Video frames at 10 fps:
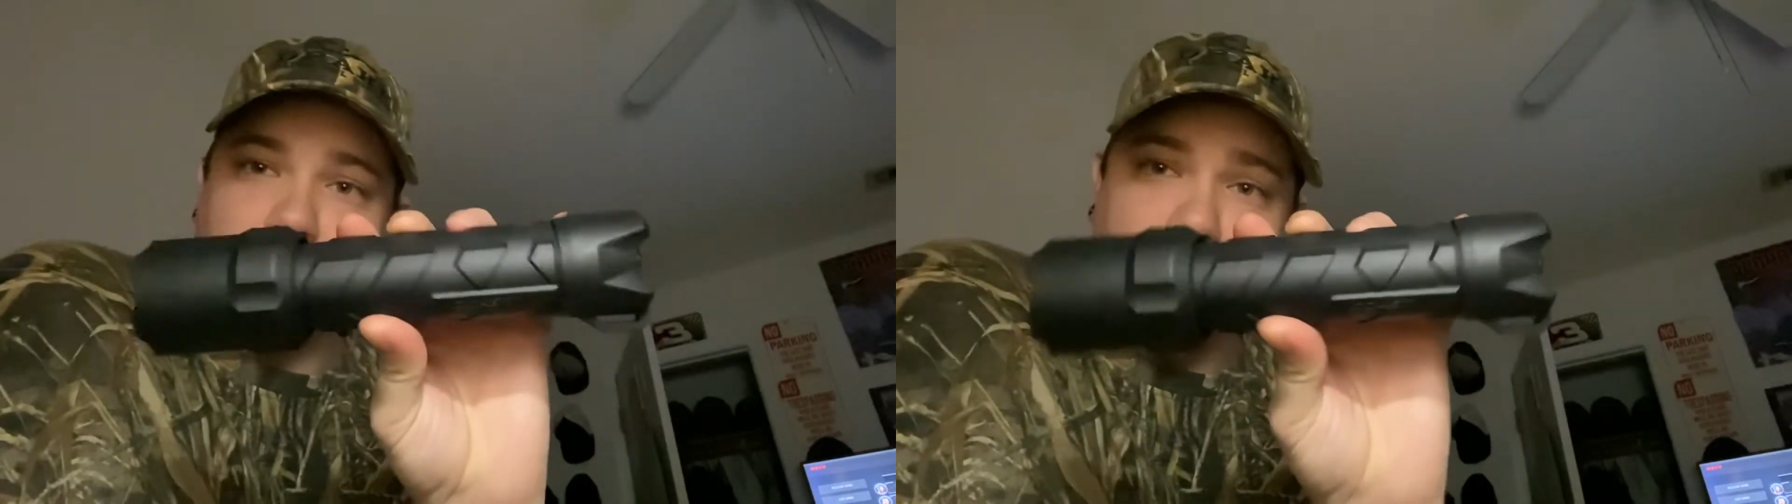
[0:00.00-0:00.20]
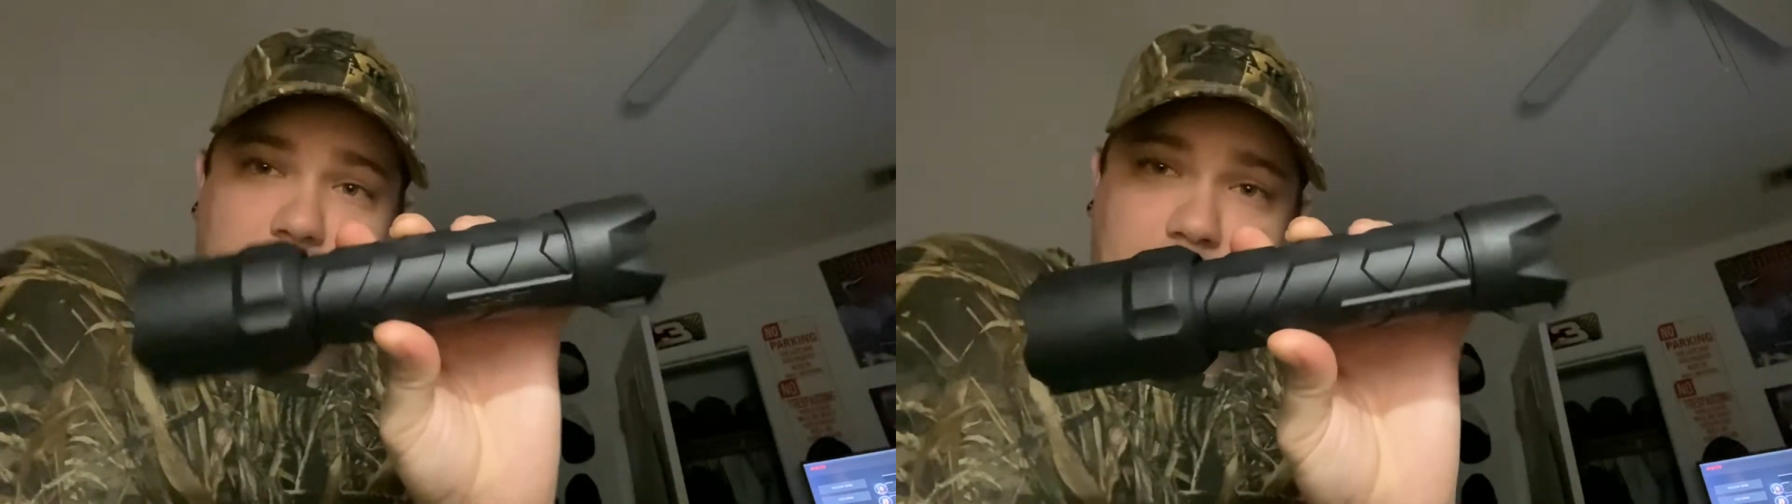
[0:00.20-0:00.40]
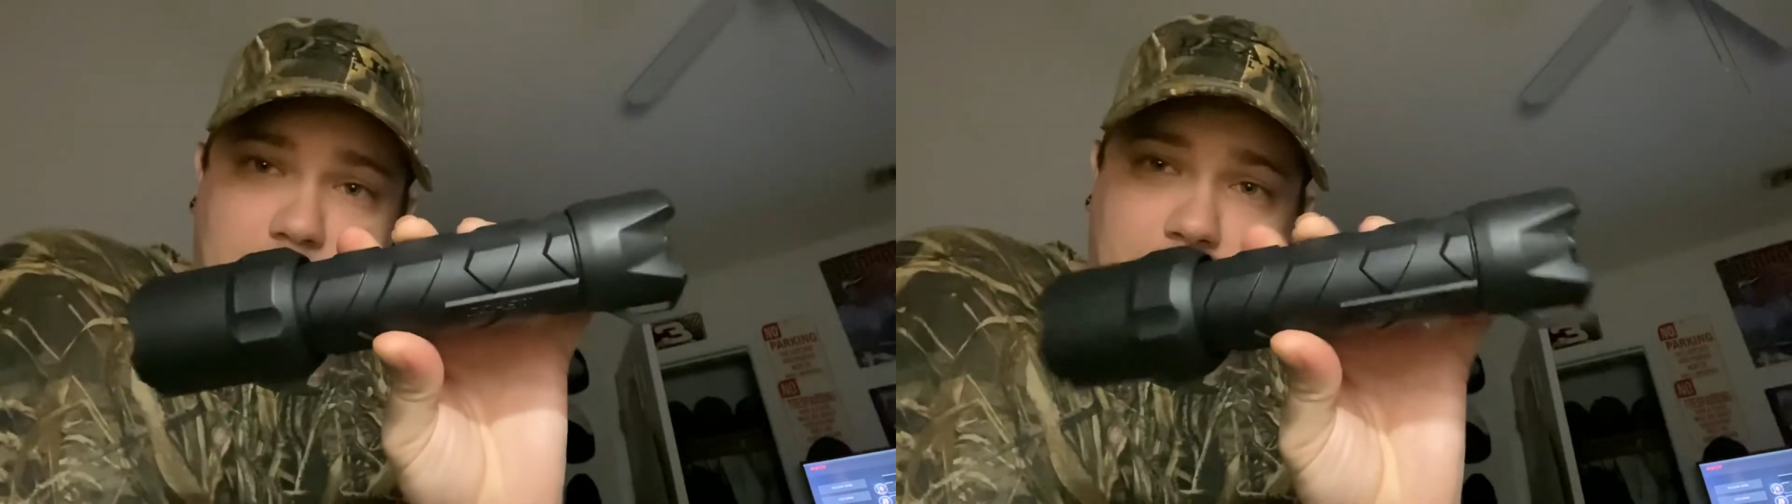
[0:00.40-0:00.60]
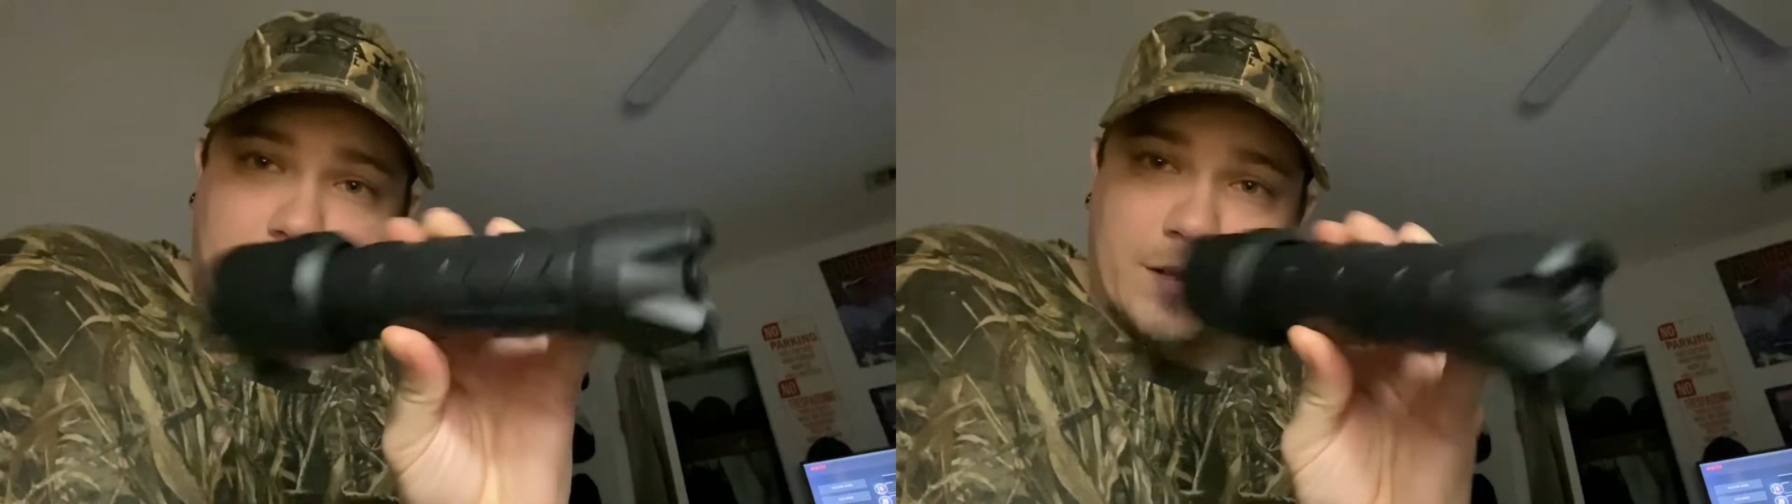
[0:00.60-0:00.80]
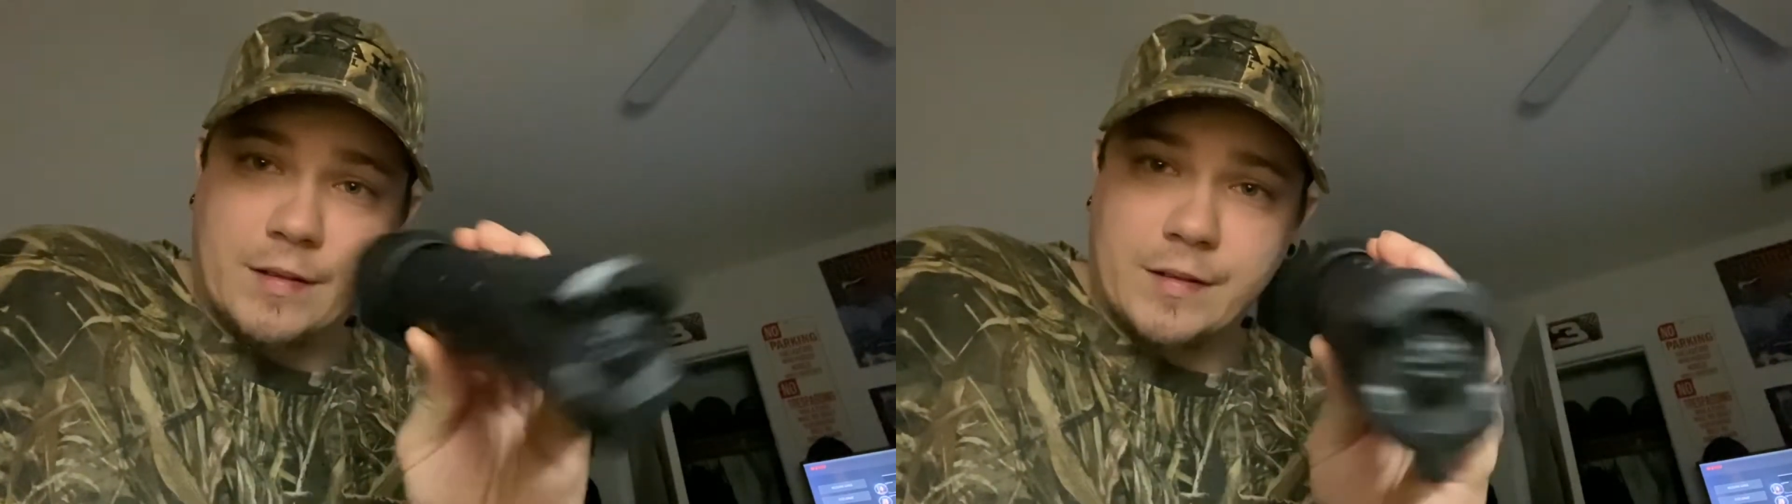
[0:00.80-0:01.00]
Again,
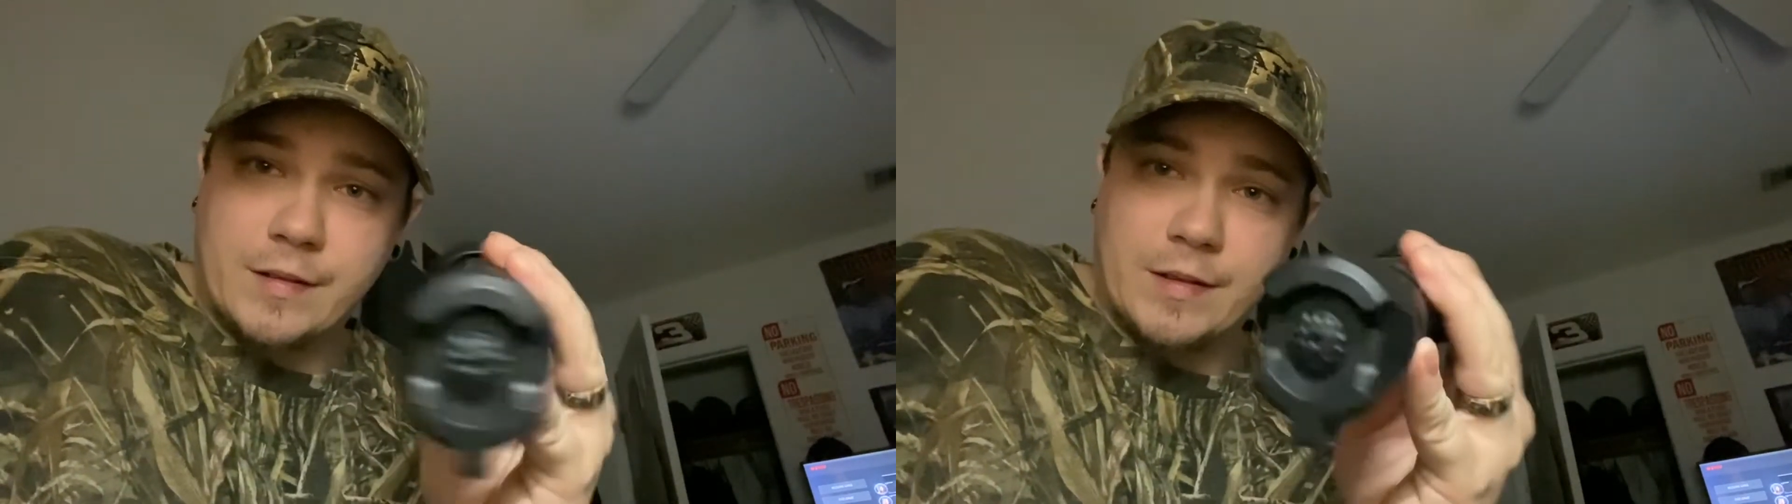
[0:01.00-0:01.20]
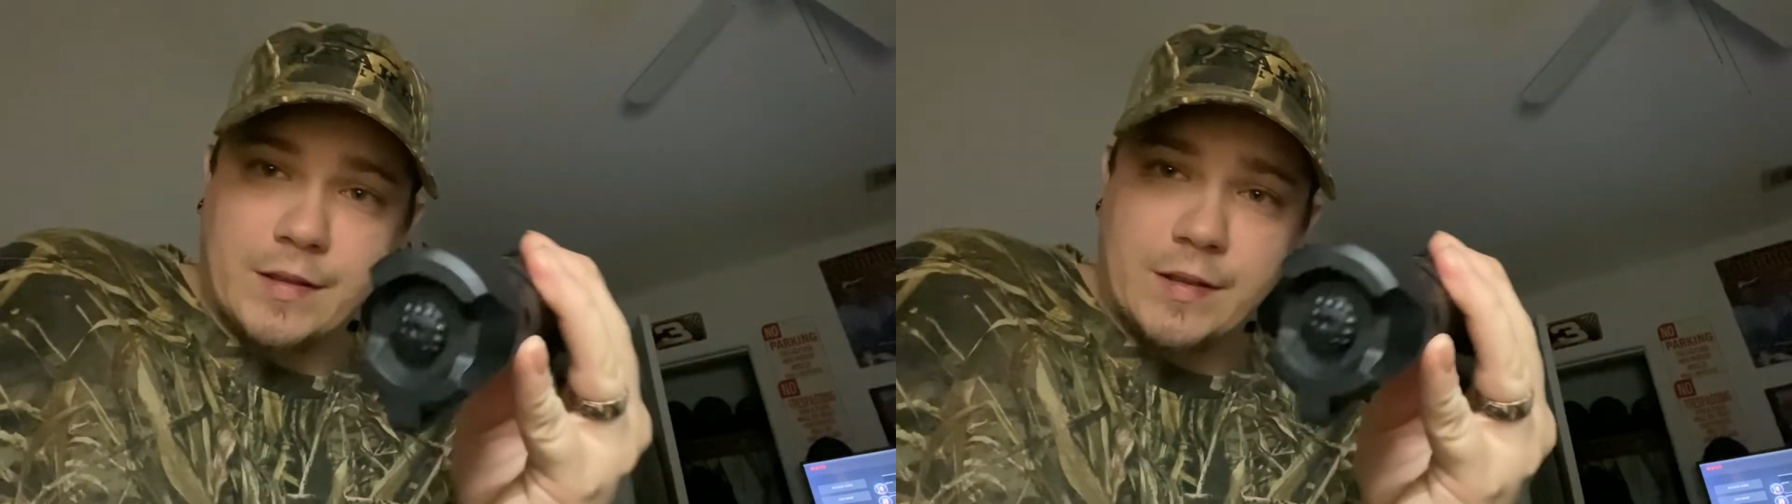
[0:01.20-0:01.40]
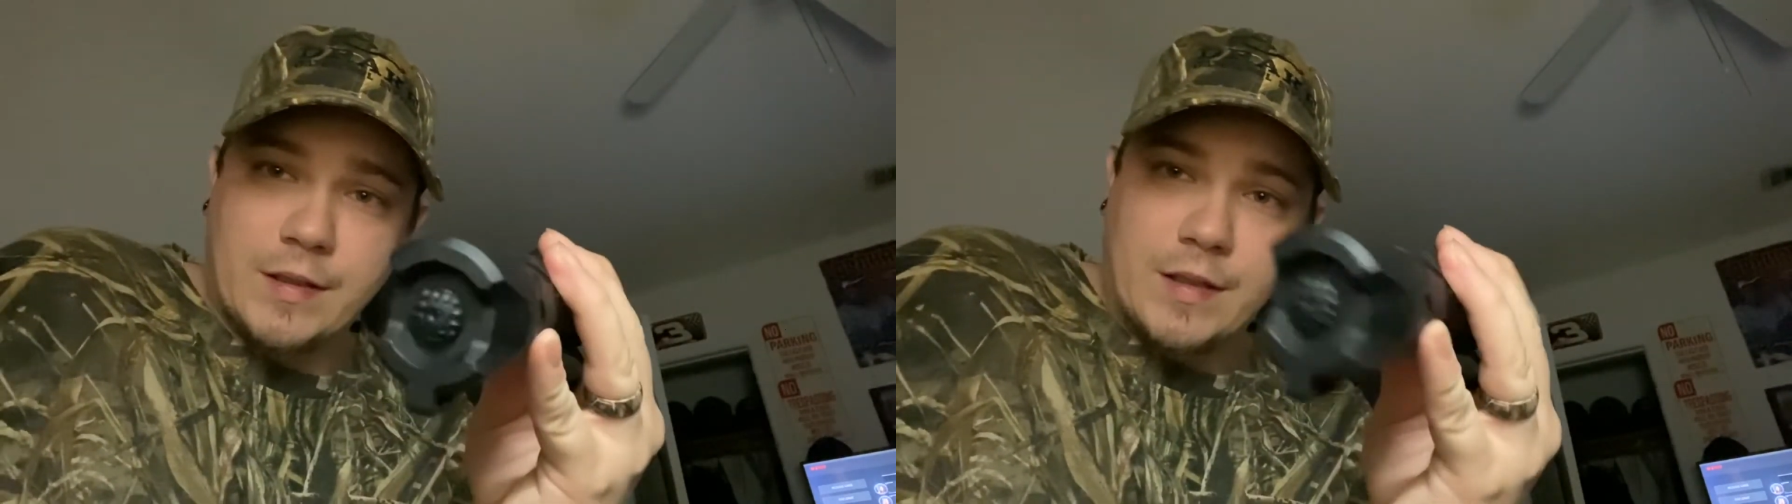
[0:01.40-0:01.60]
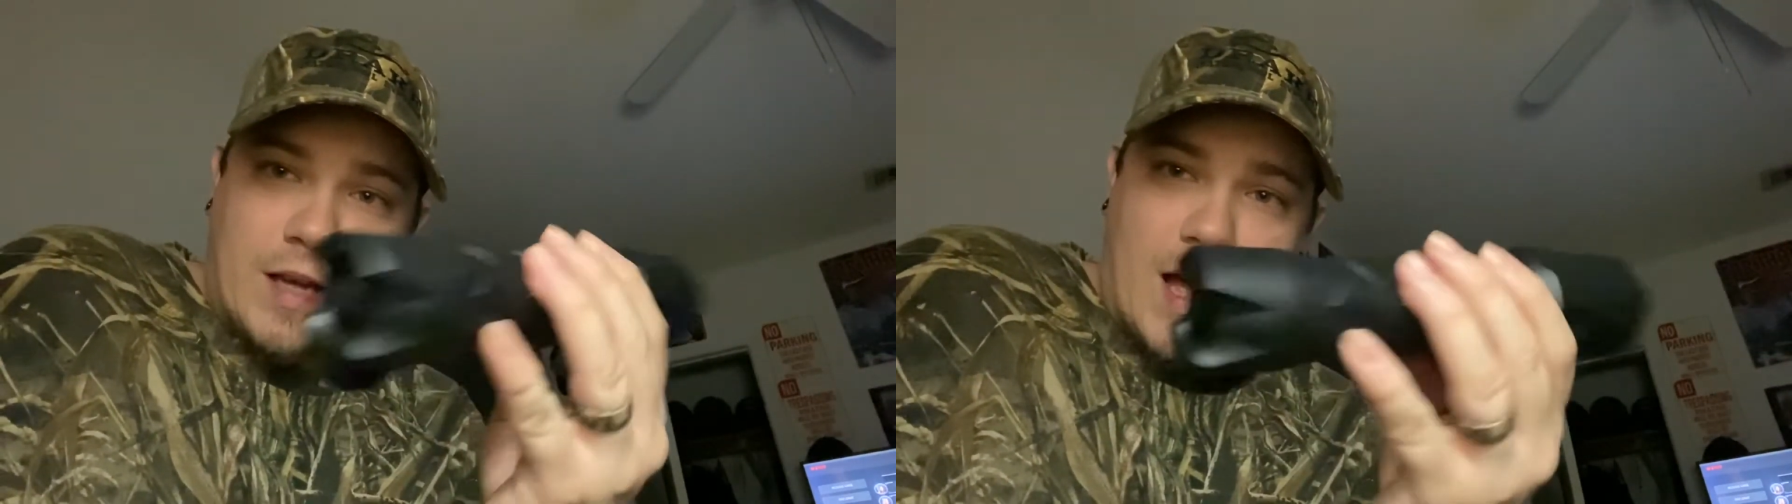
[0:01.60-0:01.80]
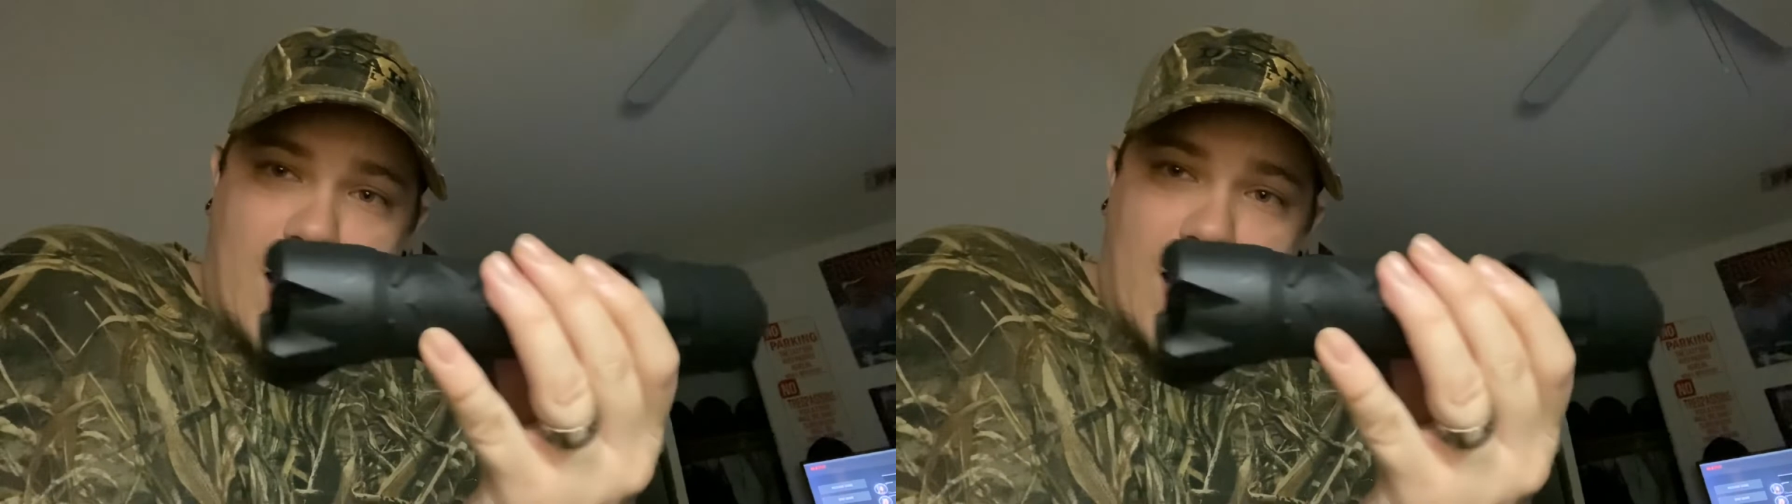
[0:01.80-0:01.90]
I